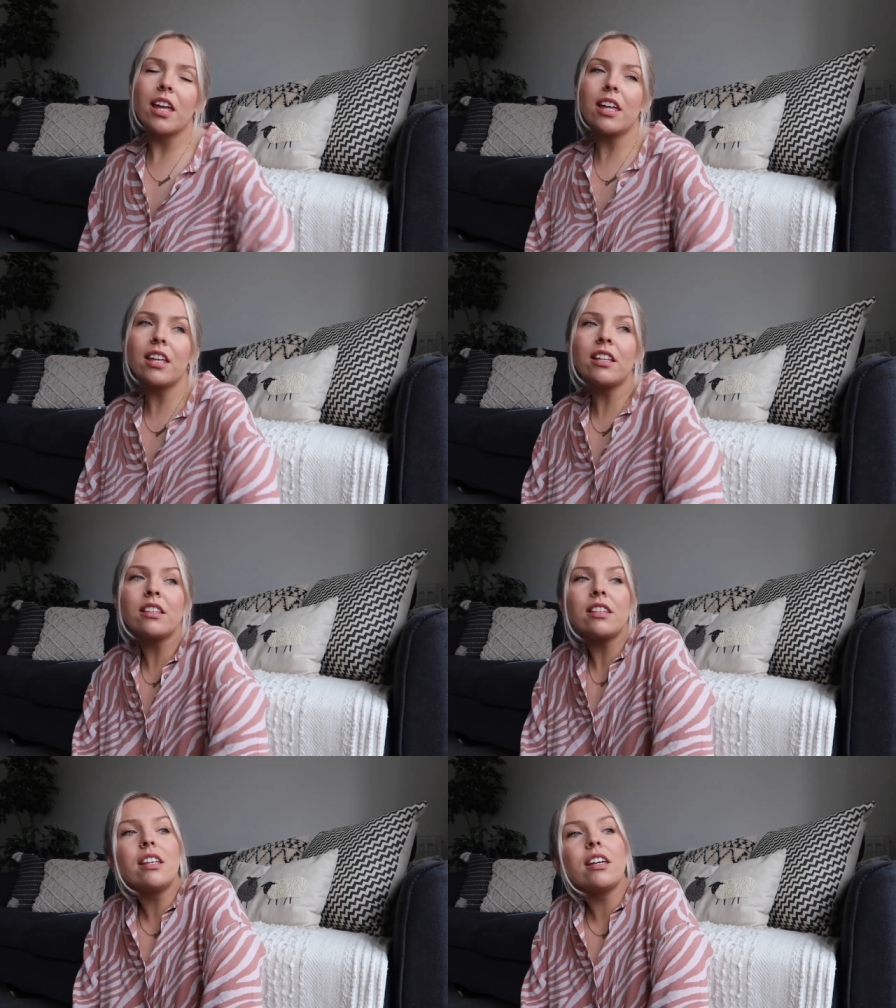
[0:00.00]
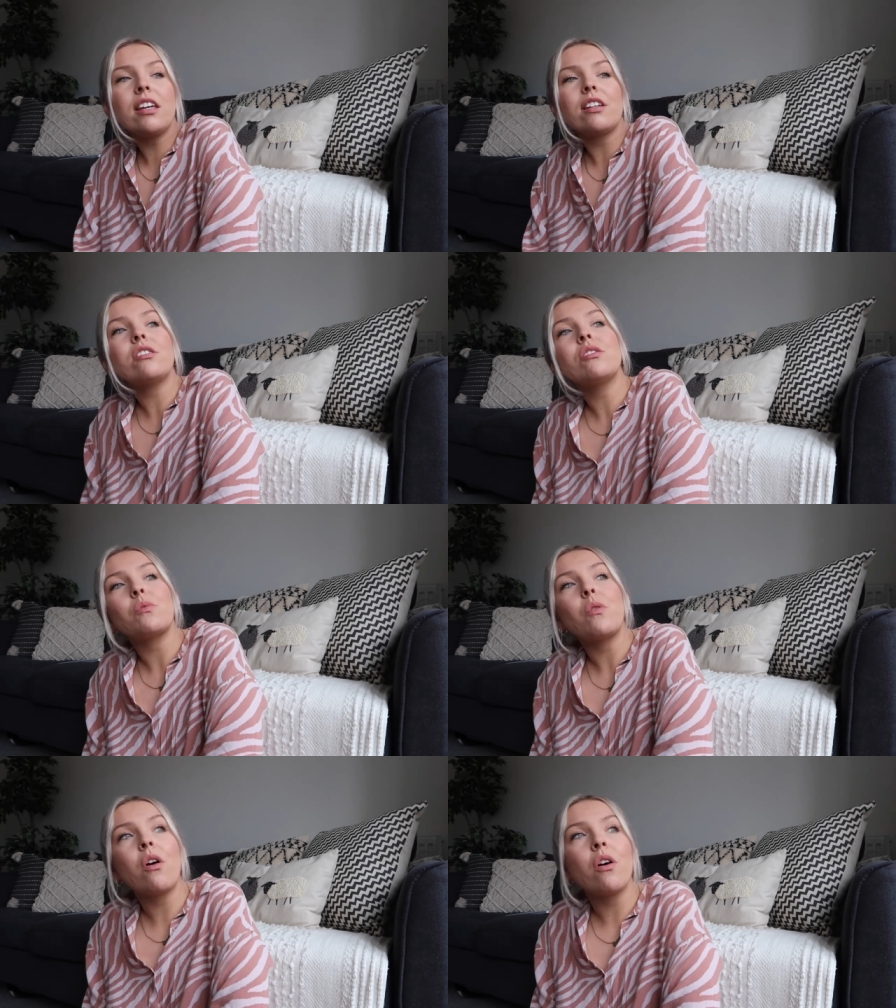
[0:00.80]
In this
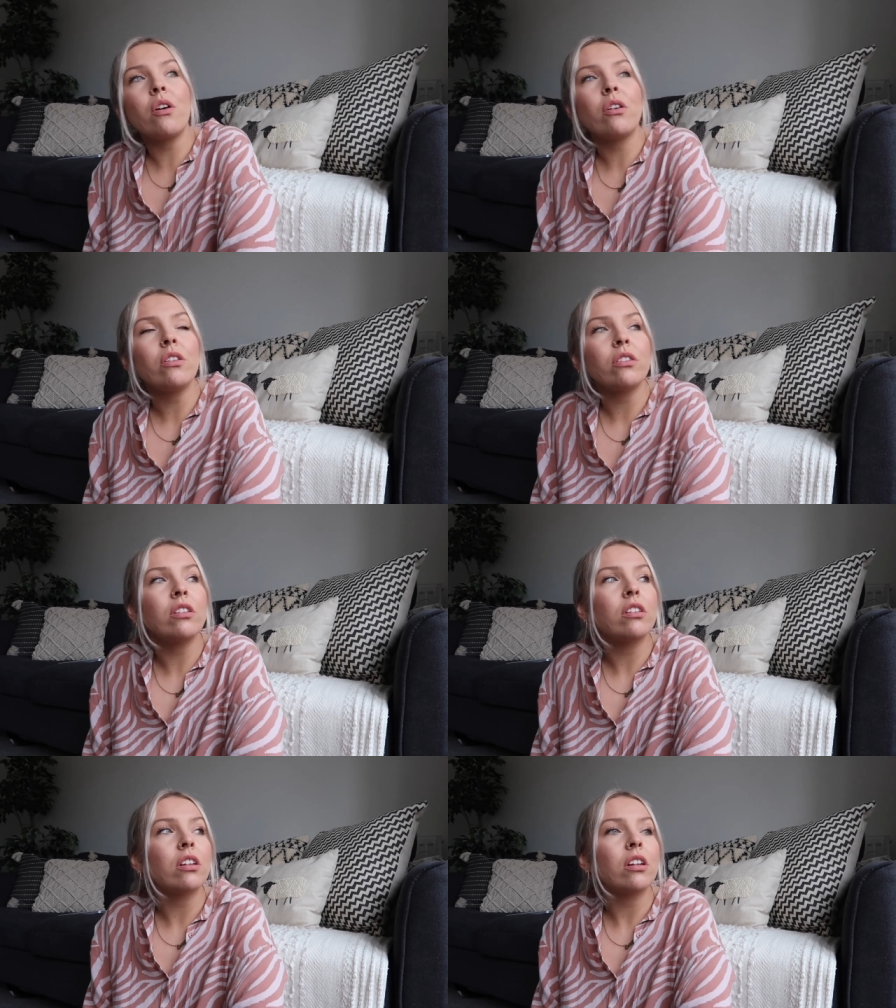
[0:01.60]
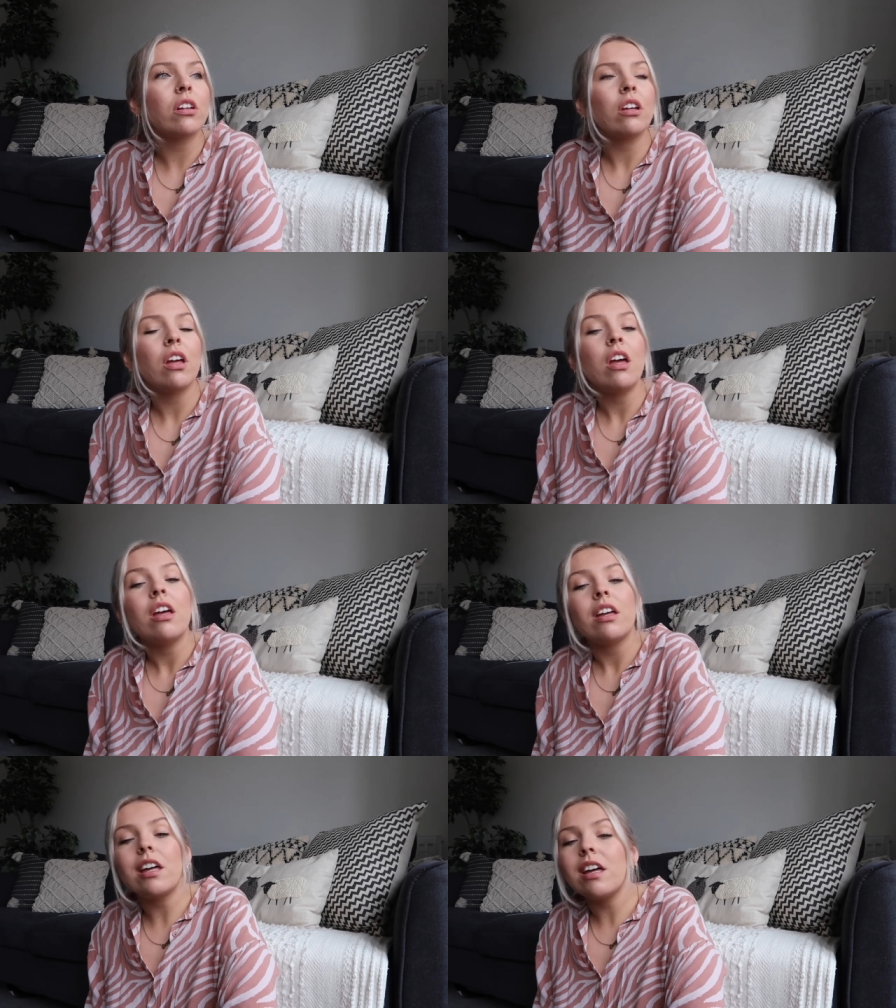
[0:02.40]
world,
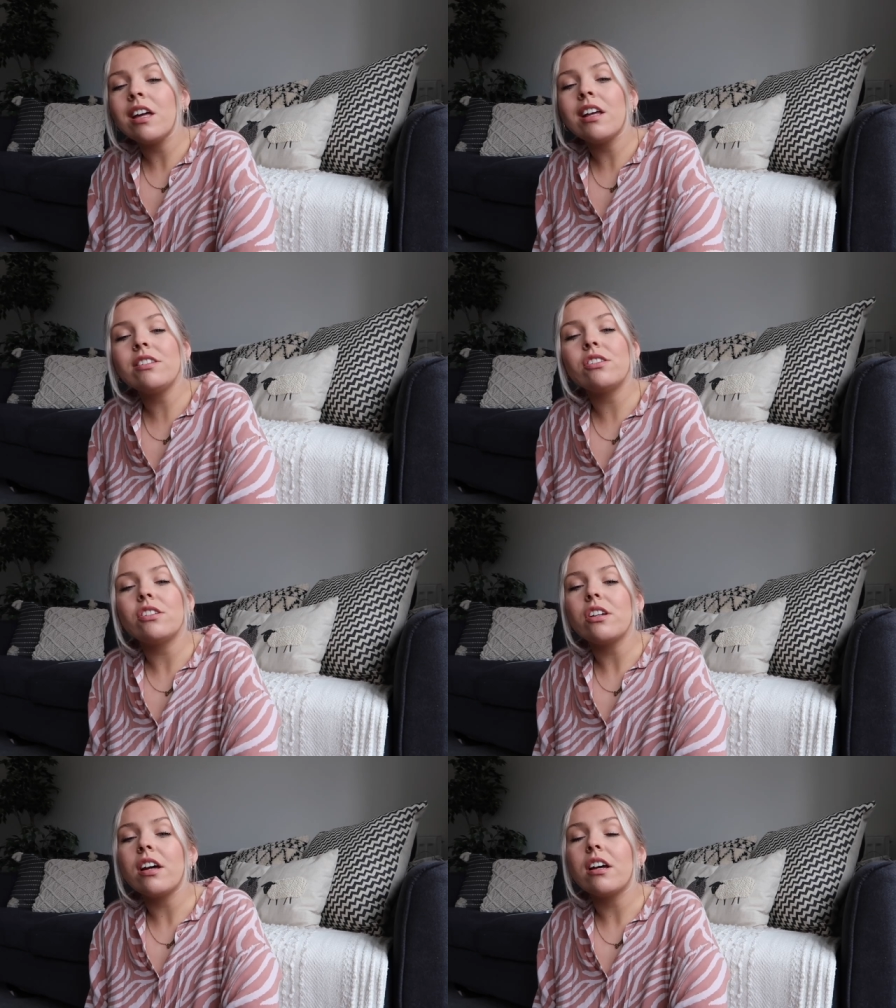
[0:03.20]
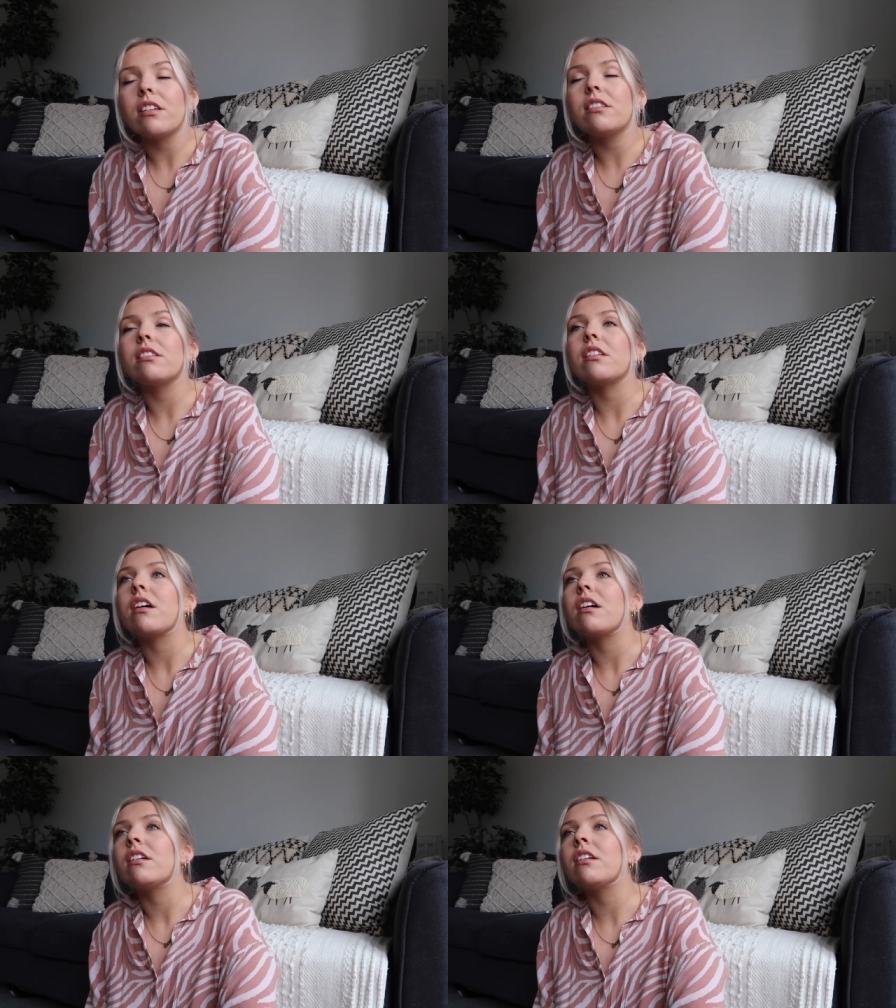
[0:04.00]
it's just
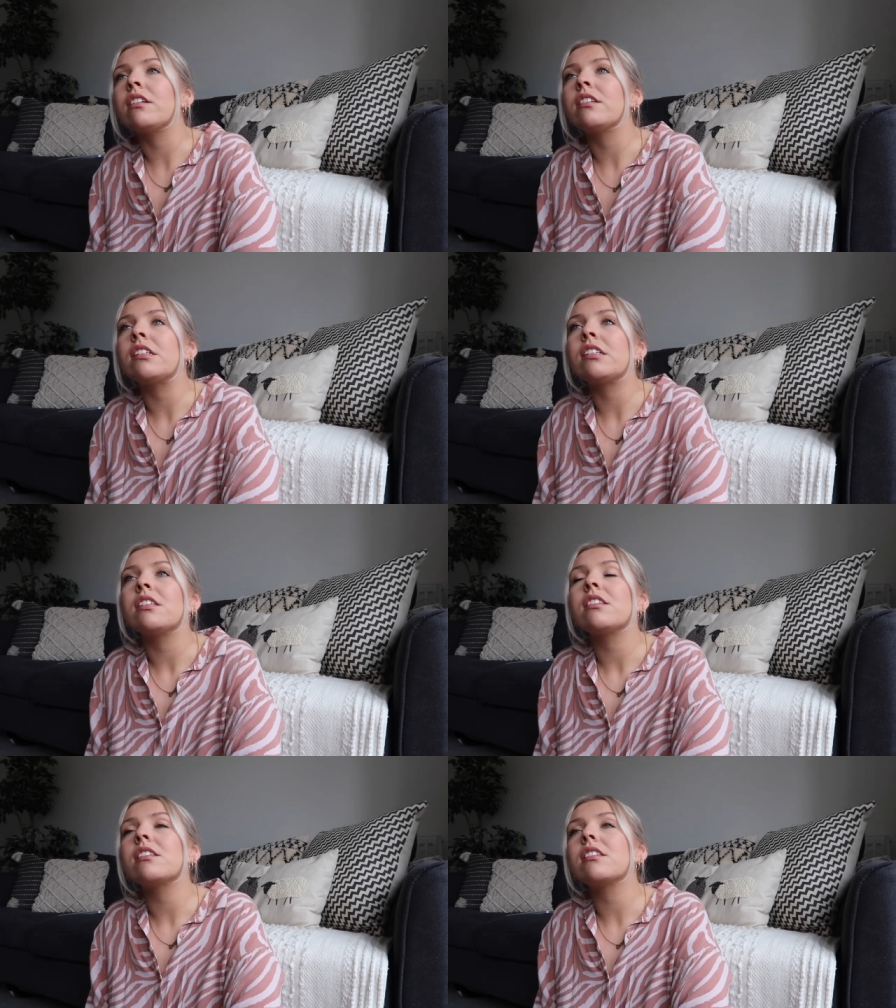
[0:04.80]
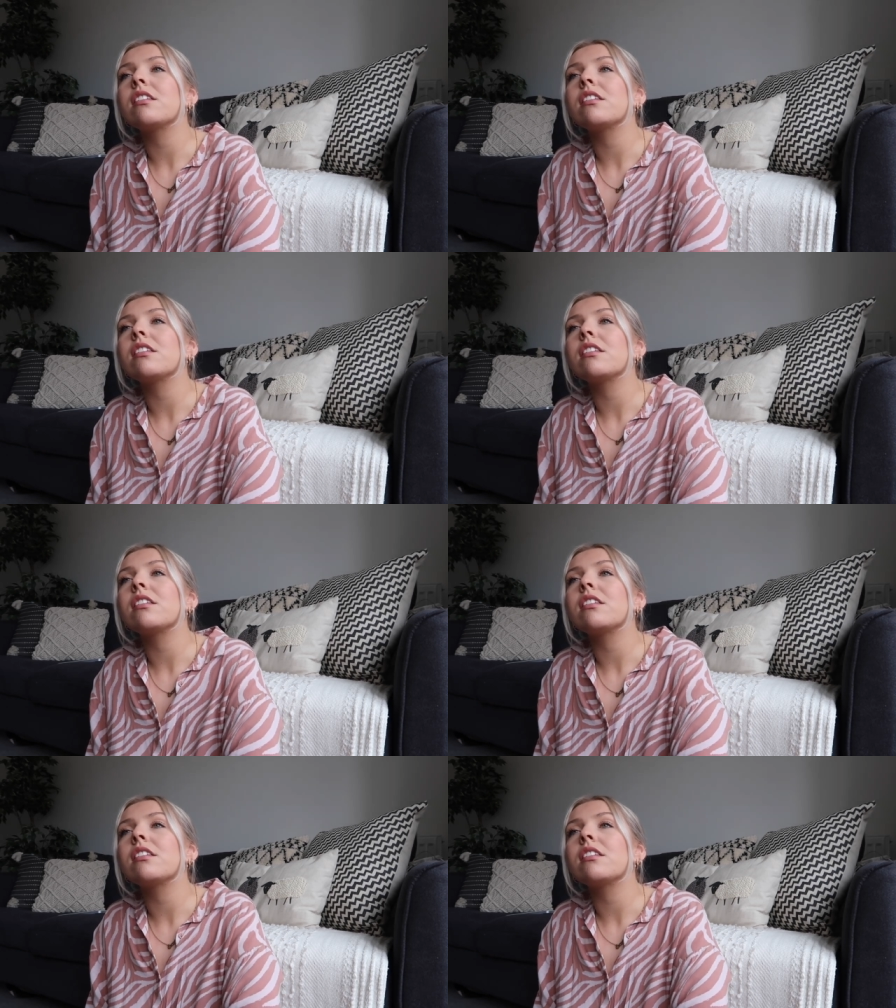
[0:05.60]
us.